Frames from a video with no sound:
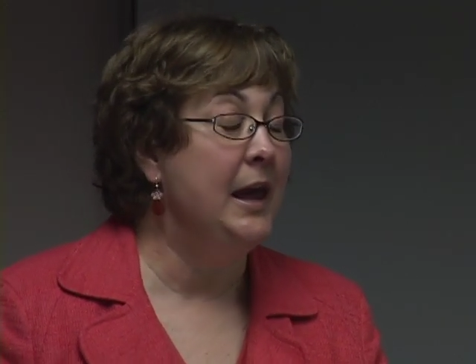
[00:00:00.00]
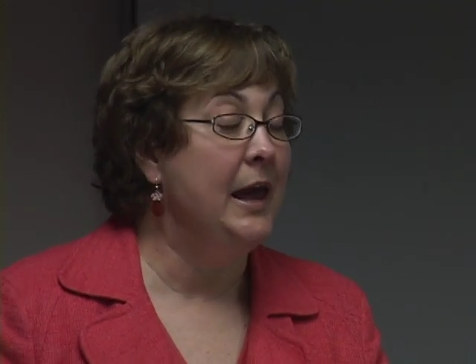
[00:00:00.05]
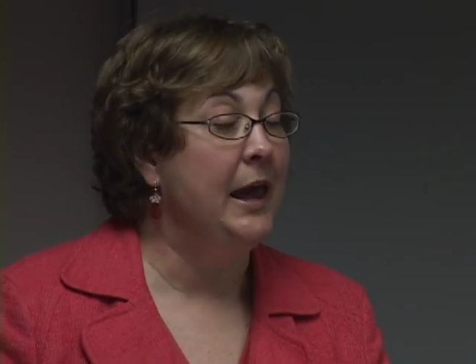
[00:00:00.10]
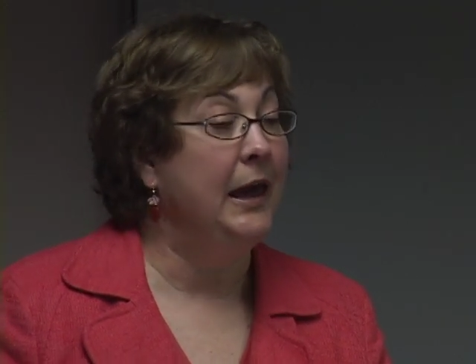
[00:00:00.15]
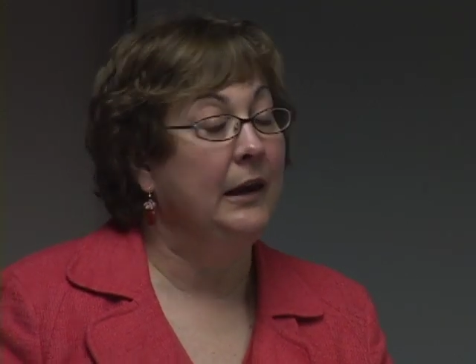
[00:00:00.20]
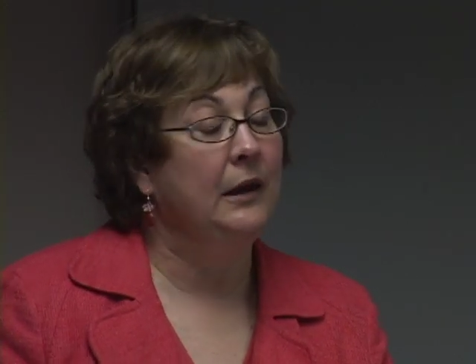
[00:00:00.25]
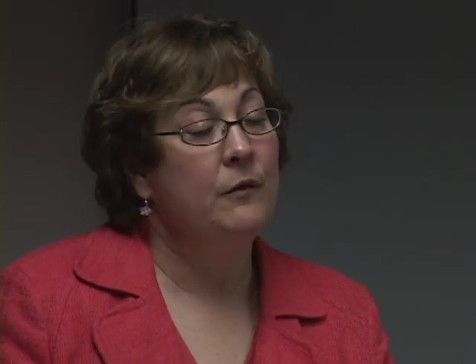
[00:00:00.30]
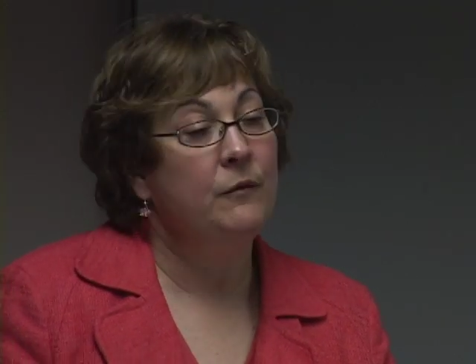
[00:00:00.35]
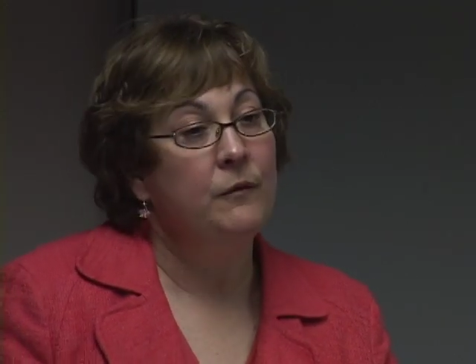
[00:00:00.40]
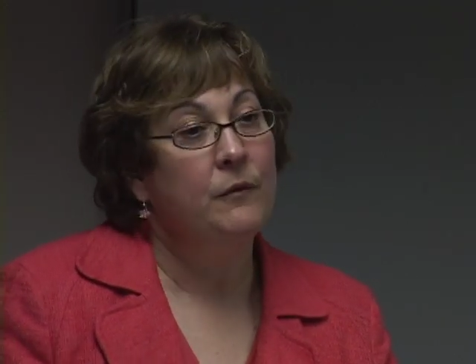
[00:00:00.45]

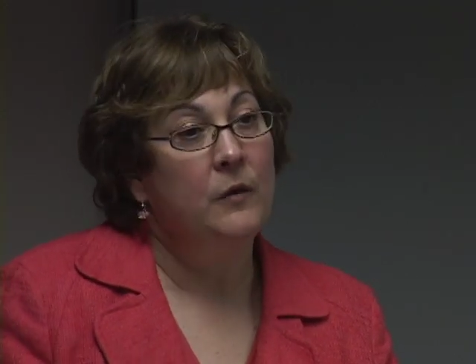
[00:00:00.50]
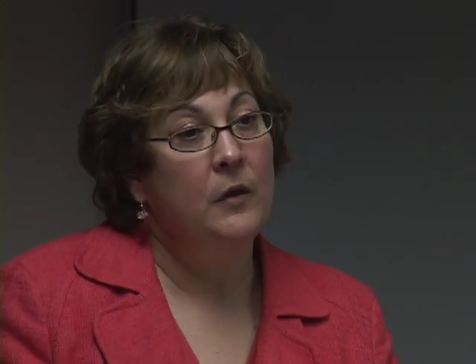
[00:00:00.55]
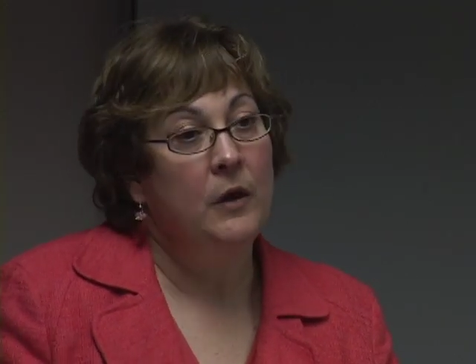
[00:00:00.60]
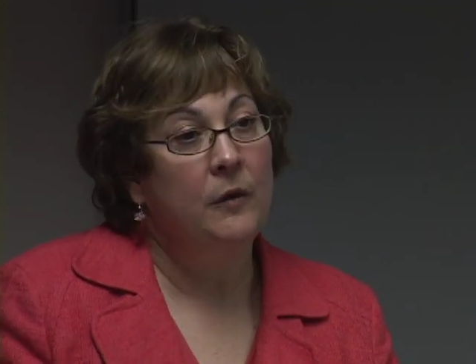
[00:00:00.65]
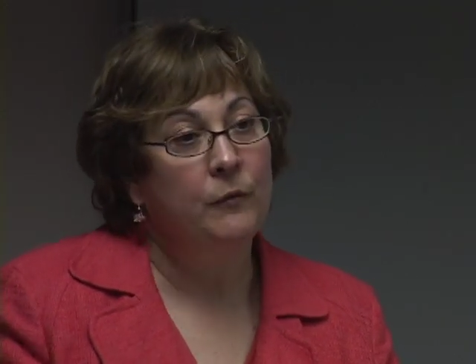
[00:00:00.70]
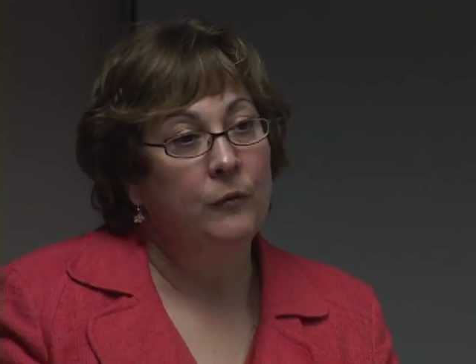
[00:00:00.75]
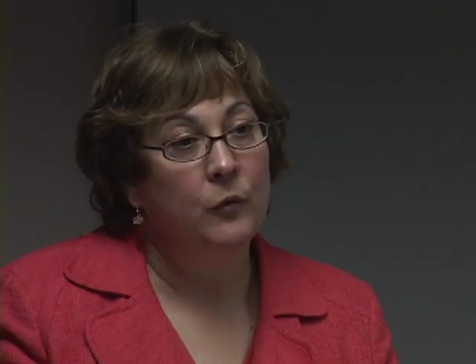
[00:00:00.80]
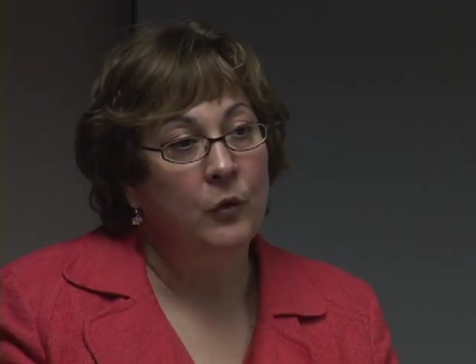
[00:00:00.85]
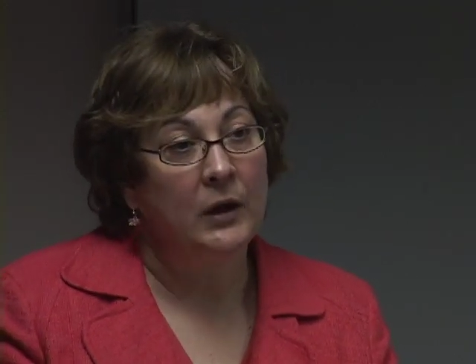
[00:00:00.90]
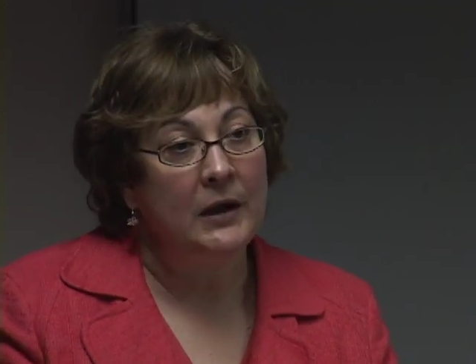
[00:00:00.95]
And
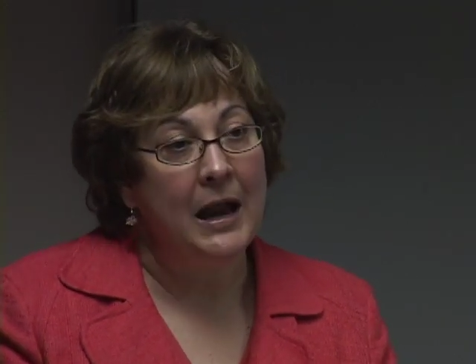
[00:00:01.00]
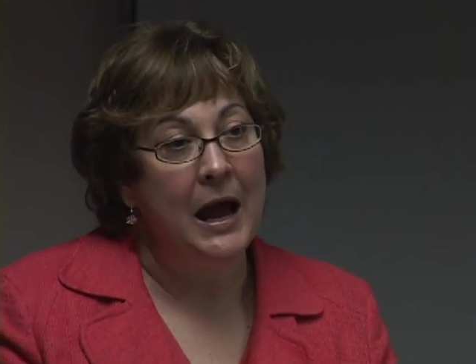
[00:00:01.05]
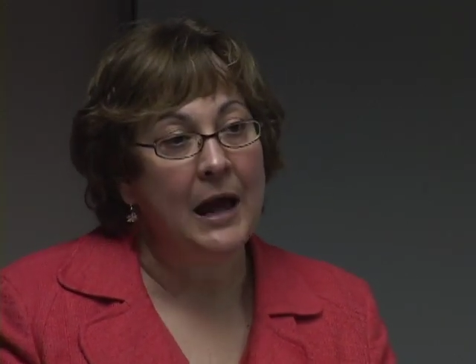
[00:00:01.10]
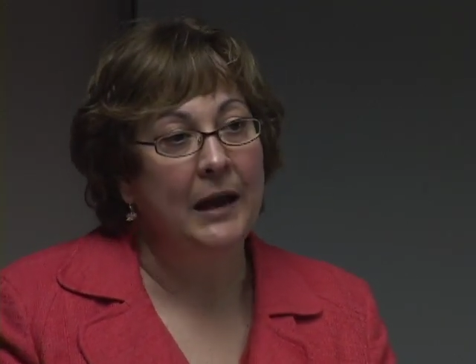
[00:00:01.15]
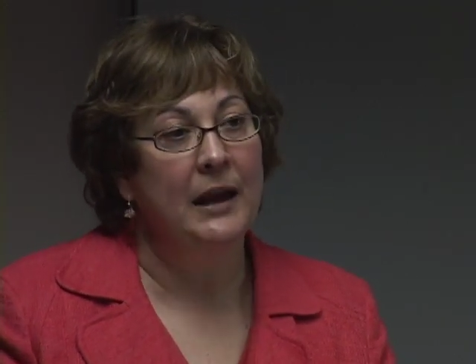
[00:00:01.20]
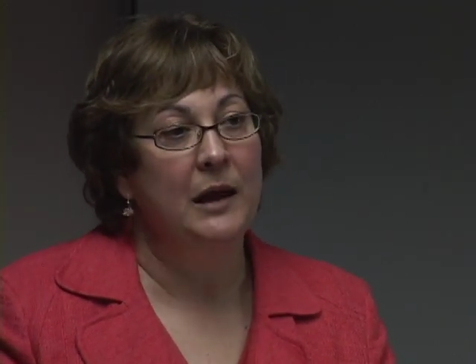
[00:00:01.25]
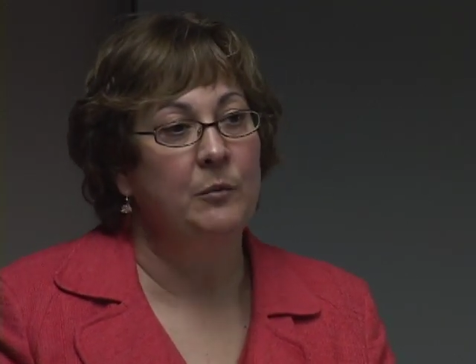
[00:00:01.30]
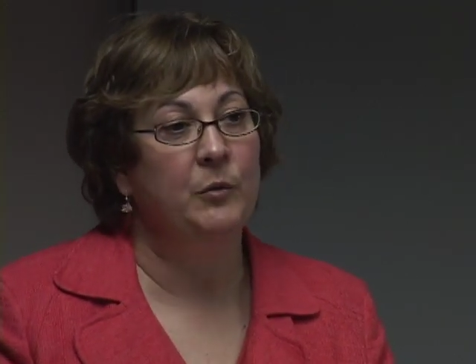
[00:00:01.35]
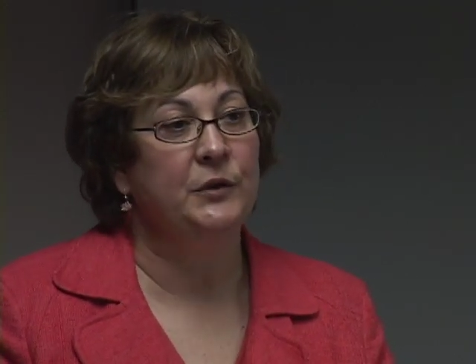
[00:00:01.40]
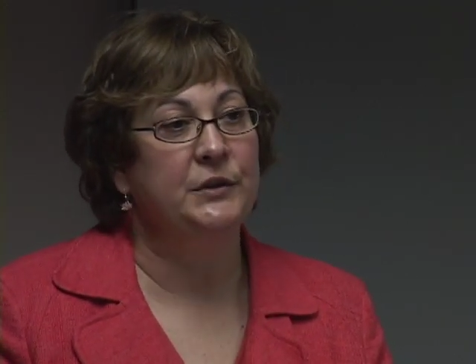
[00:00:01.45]
if we're not
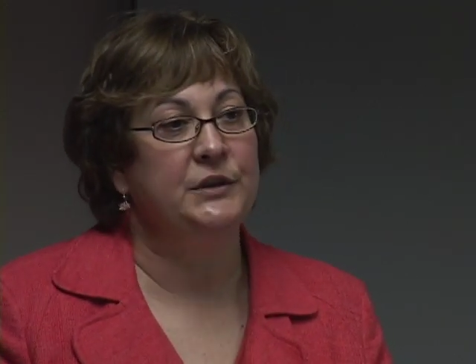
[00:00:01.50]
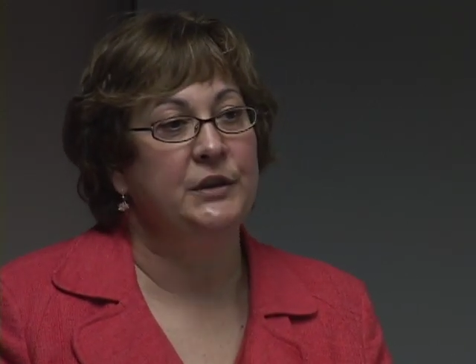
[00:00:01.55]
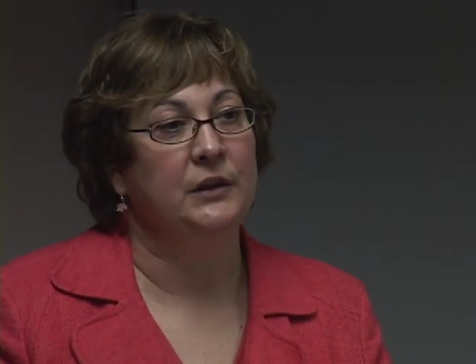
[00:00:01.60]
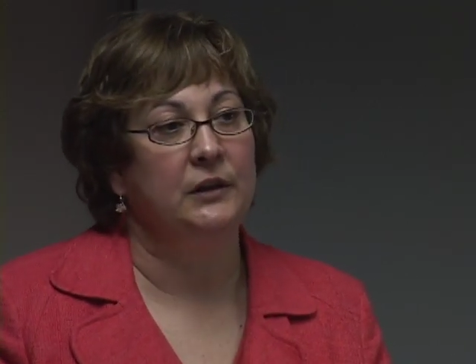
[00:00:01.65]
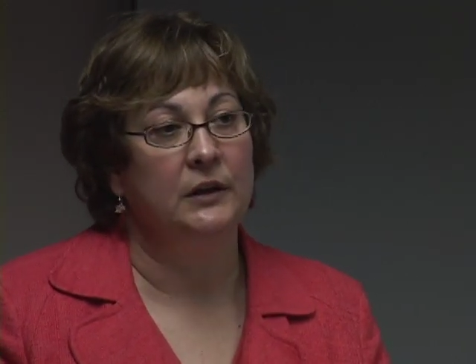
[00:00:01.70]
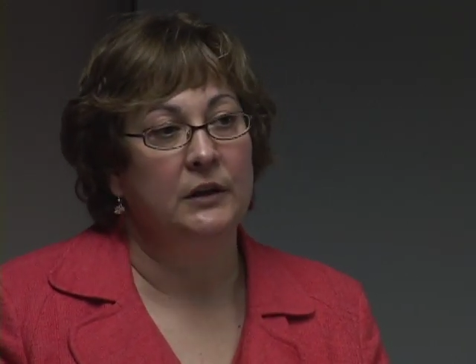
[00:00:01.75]
able to